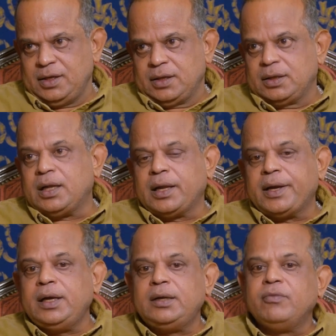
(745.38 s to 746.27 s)
The
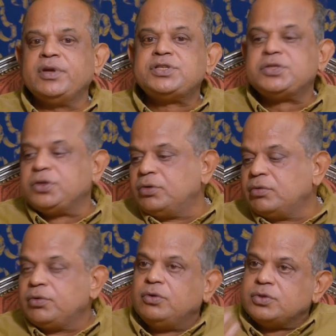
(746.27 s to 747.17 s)
light which you
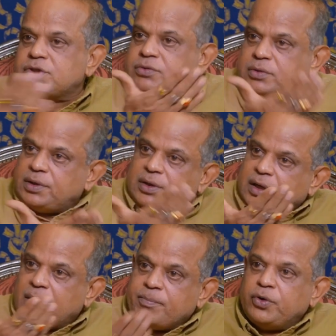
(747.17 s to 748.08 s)
use in the
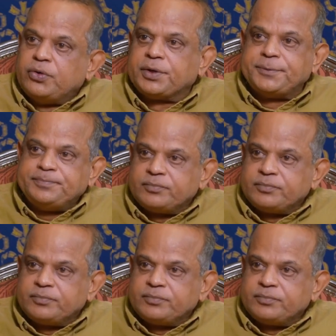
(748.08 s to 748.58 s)
computer